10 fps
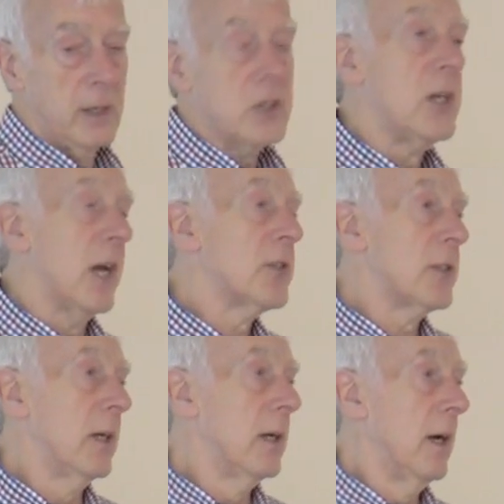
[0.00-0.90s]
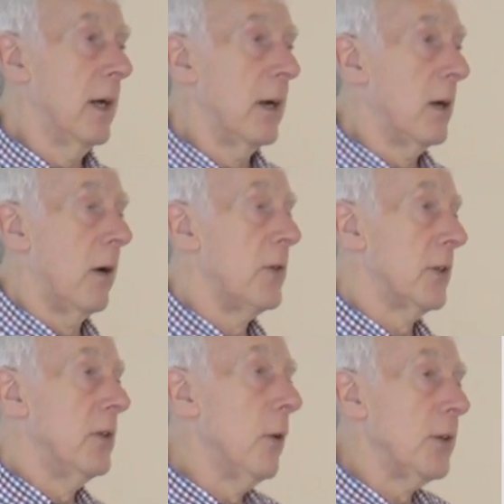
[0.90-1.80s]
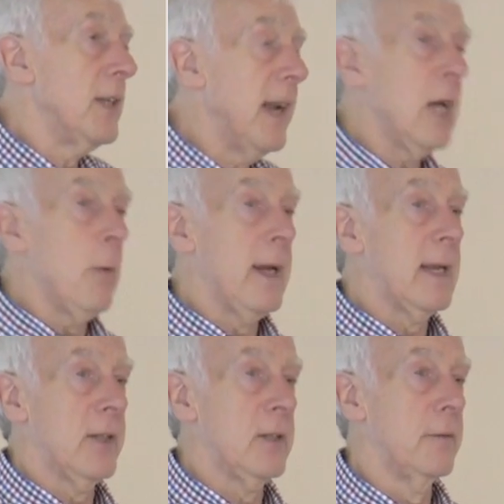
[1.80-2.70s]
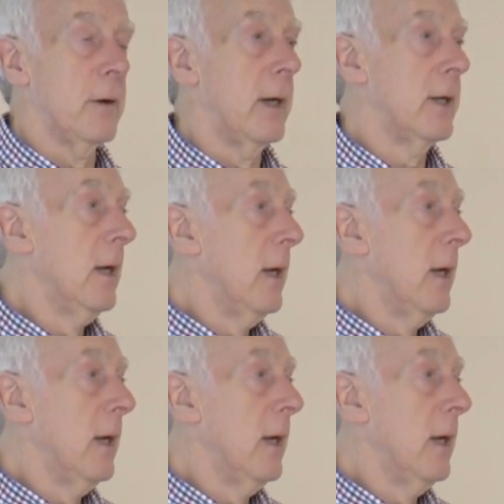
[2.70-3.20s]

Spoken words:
just an answer, not in any way classified.